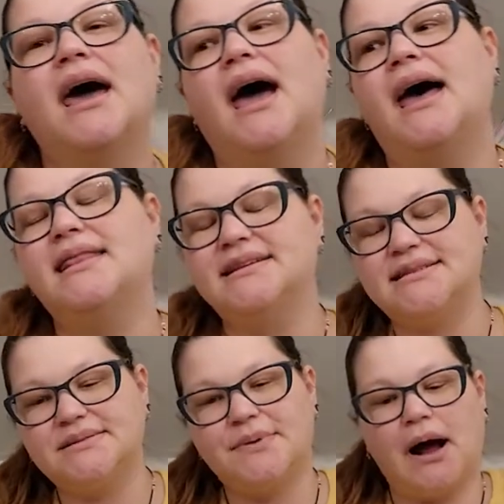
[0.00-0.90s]
and this
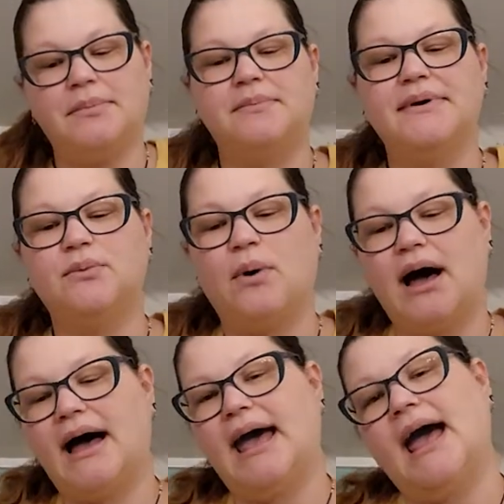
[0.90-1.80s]
is probably
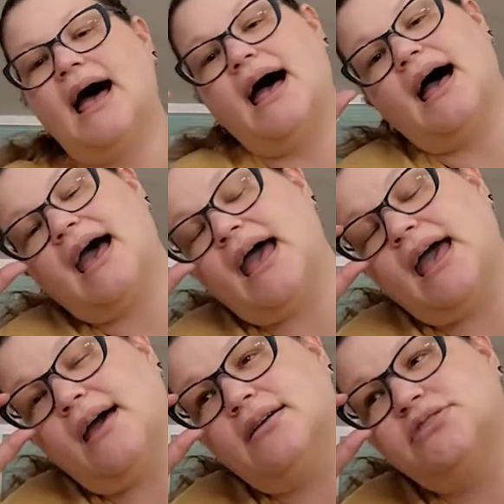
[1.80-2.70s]
why
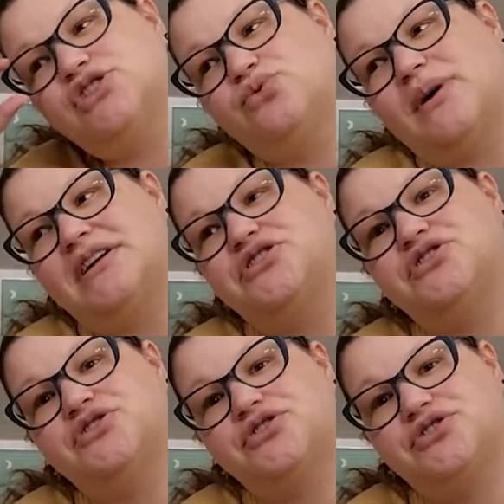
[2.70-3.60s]
I
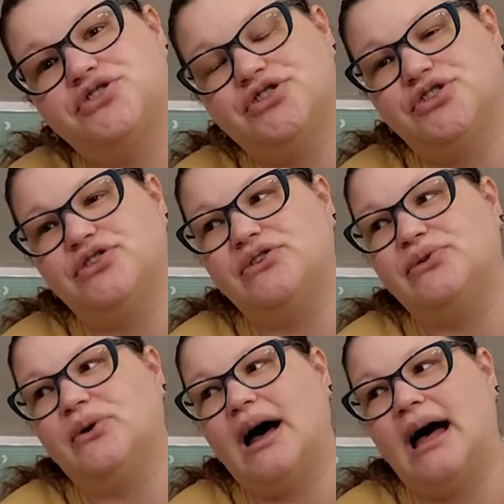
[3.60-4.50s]
switched to